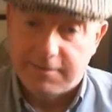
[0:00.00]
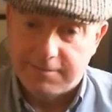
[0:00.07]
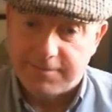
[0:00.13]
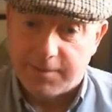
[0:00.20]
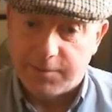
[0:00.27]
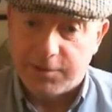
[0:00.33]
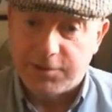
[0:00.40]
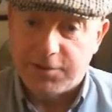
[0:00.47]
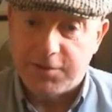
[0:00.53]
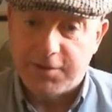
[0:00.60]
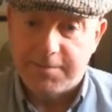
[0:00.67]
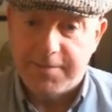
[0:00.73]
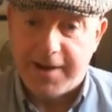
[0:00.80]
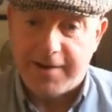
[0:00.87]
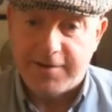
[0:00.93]
and we'll do the
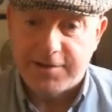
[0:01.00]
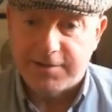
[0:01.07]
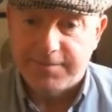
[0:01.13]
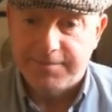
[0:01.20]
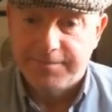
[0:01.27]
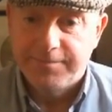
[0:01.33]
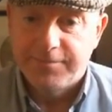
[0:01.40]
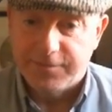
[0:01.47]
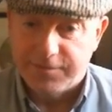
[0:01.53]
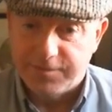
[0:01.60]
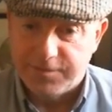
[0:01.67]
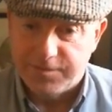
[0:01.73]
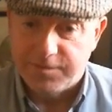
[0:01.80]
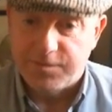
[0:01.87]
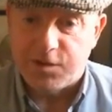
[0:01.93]
comparison.
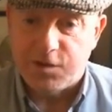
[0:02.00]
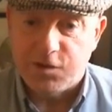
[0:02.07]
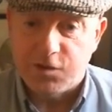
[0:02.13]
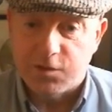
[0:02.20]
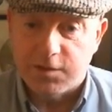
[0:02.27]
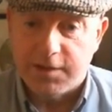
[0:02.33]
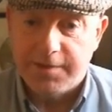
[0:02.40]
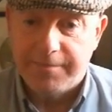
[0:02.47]
See you shortly.